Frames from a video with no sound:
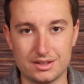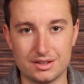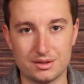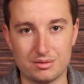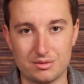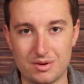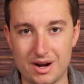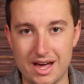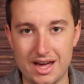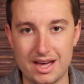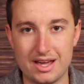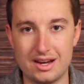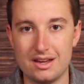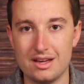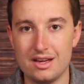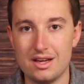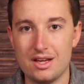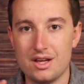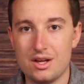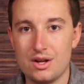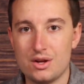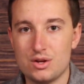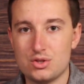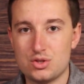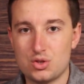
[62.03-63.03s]
in the red.
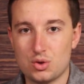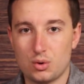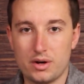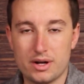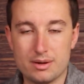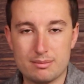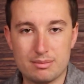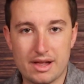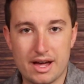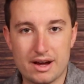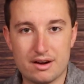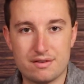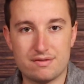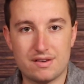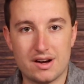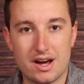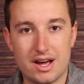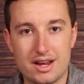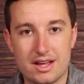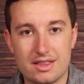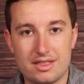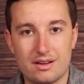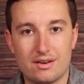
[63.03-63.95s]
During Black Friday,